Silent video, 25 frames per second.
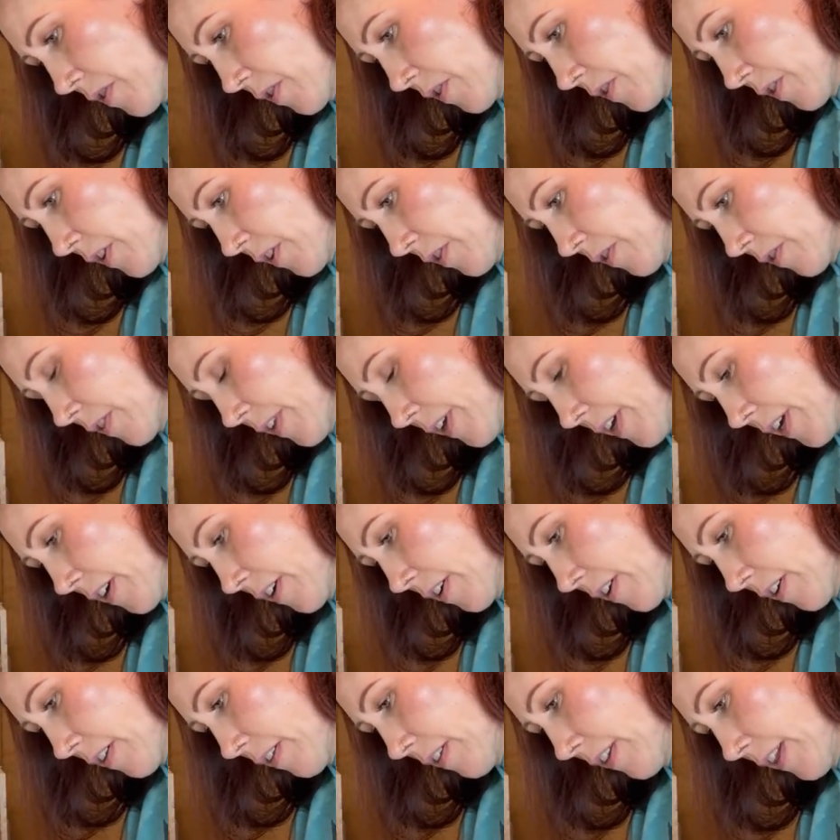there's like
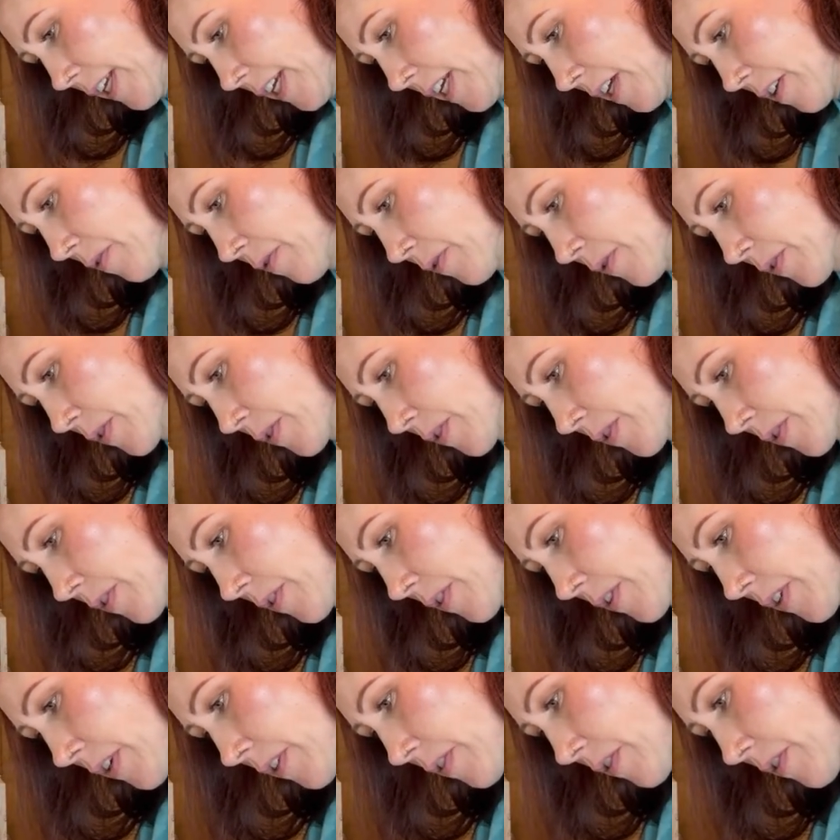leaves, I
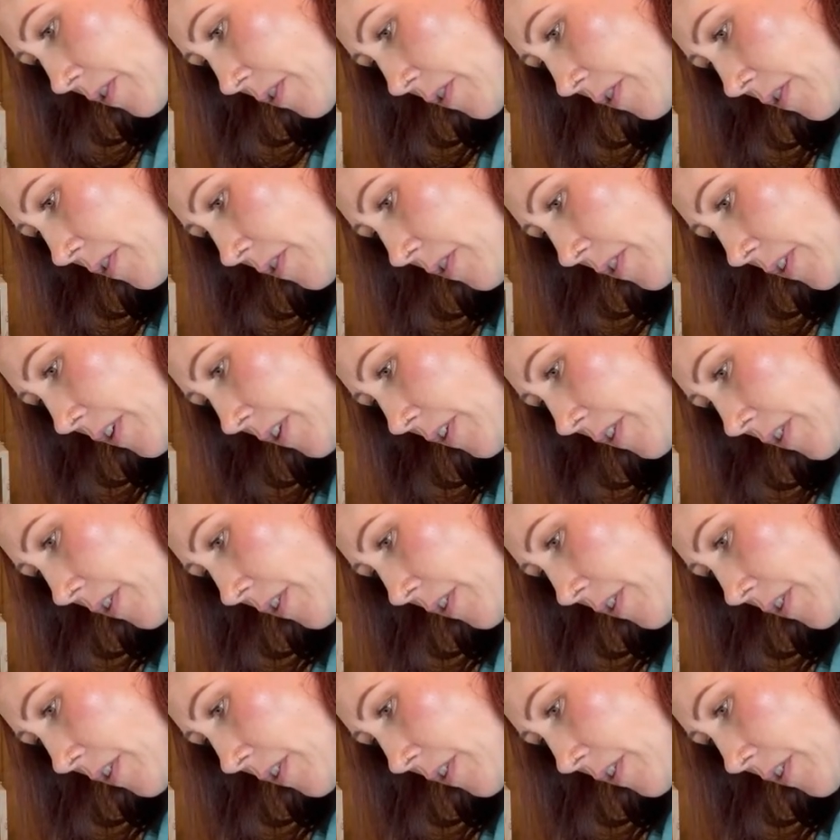guess you could say.